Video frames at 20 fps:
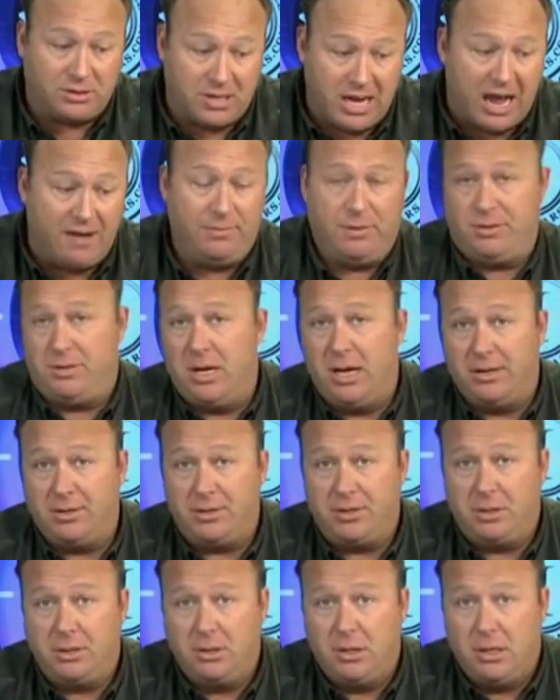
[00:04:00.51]
Savage
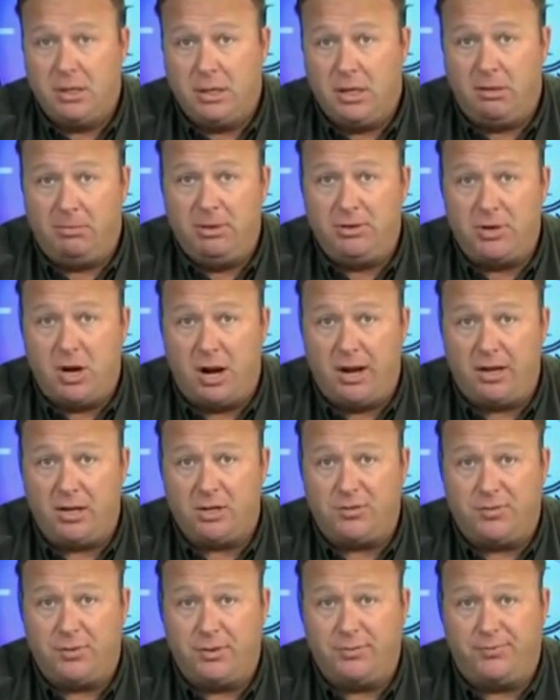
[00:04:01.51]
does. He'll be joining
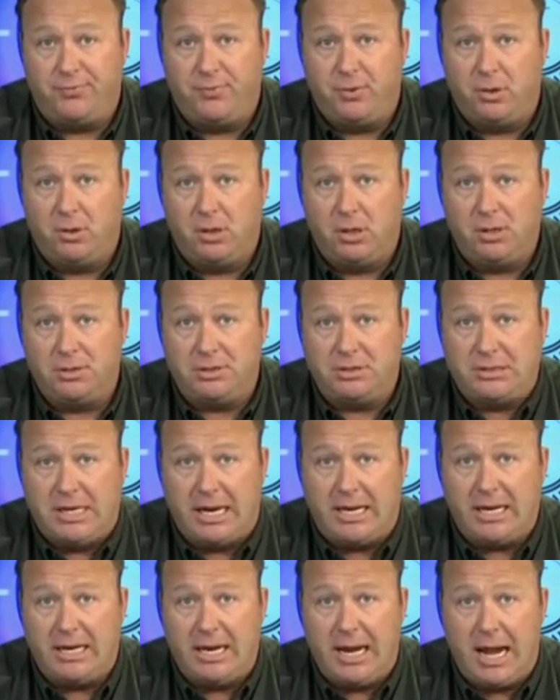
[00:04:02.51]
us for the full
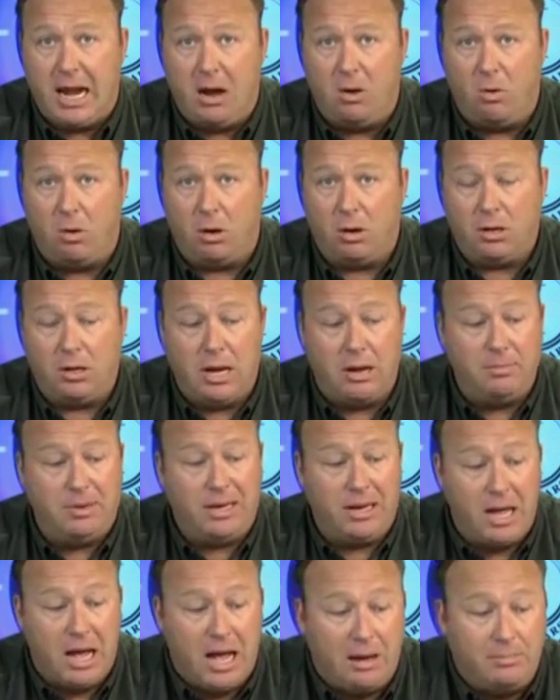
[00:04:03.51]
second hour
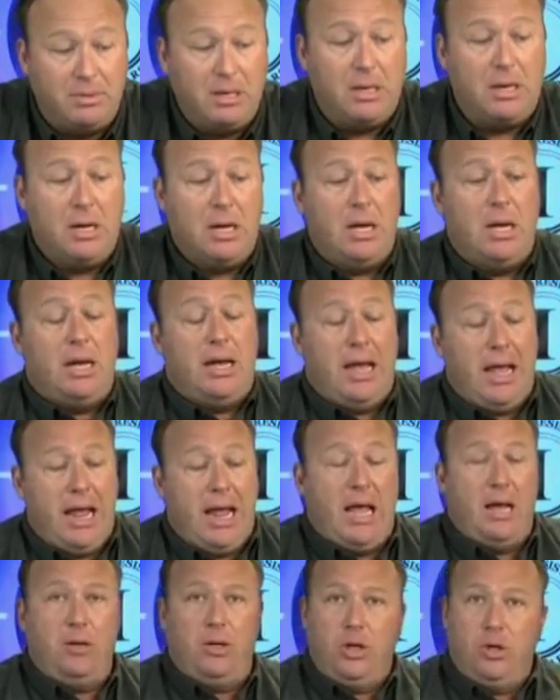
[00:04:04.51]
coming up.
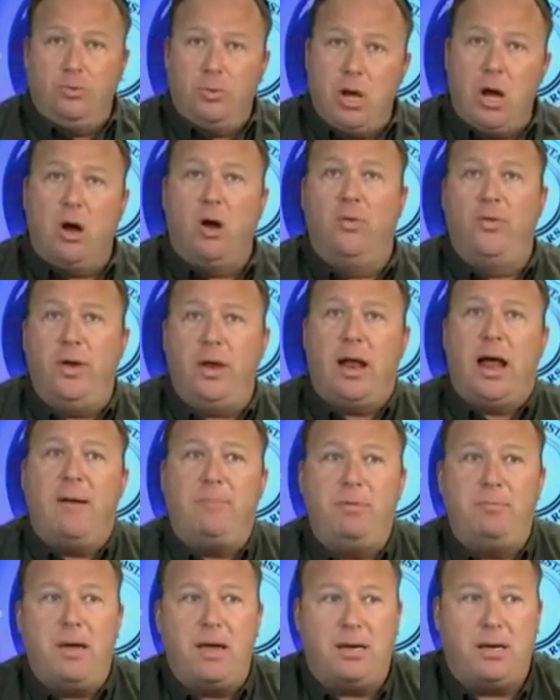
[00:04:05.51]
And you know that I've
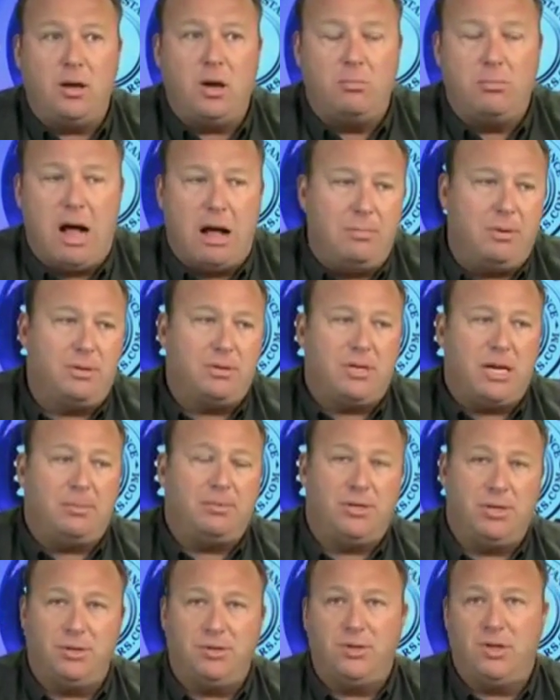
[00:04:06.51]
been making Obama
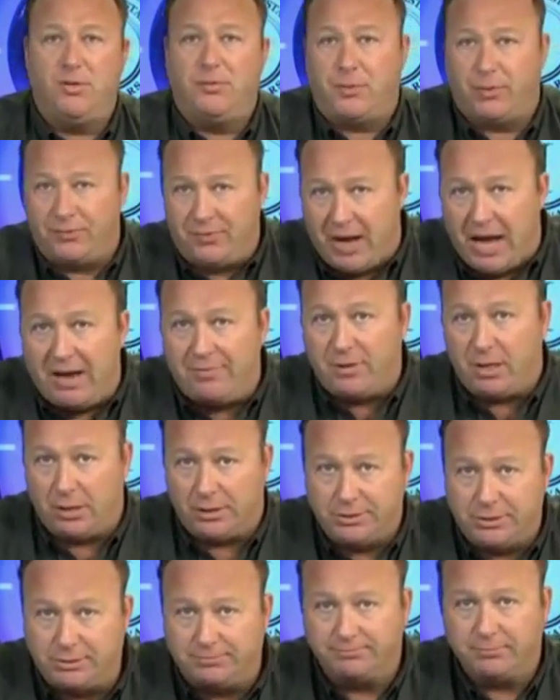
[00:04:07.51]
Deception 2 for 5
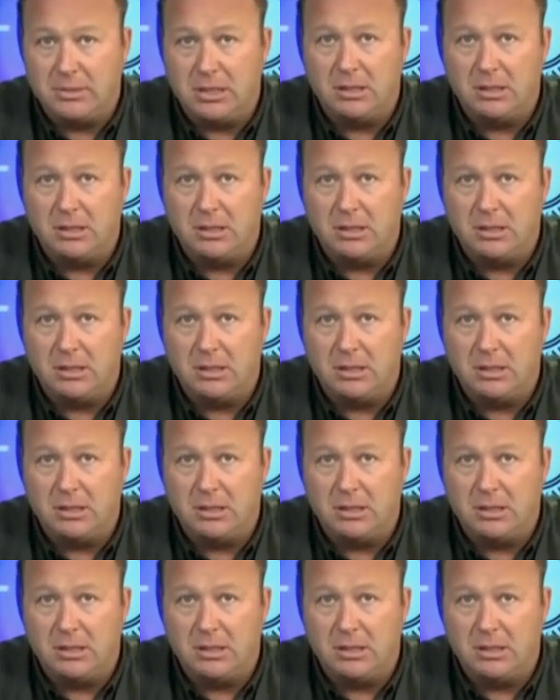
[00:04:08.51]
years.